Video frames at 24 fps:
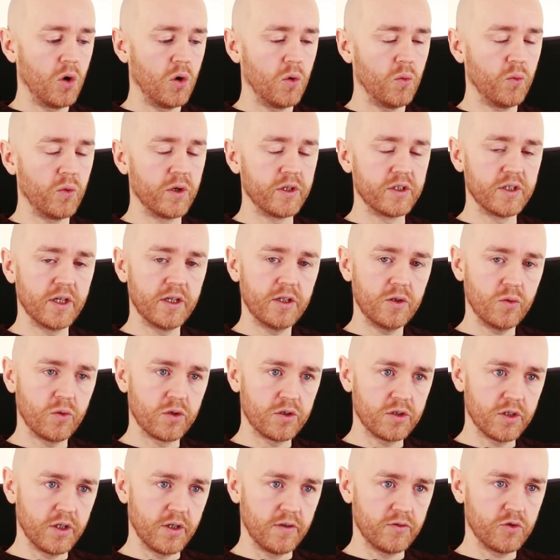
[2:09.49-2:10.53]
we say to
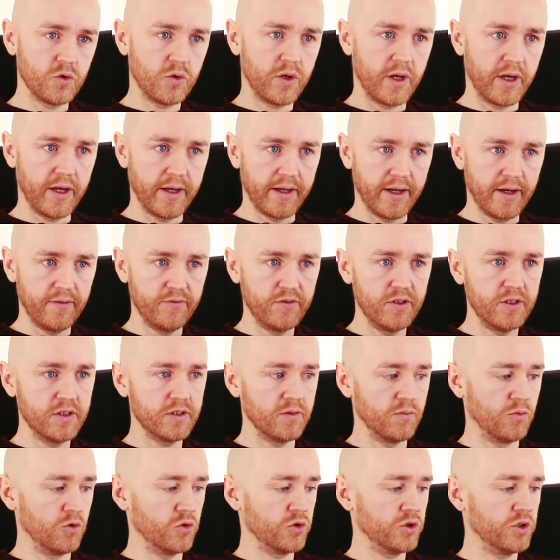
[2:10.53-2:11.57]
ourselves, okay, I have these
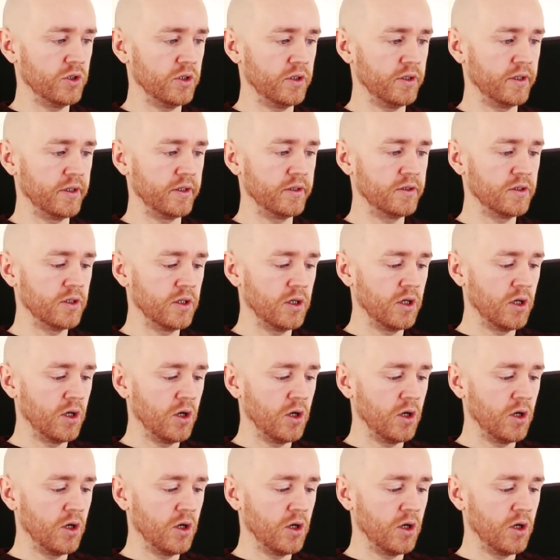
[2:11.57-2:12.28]
emotional needs.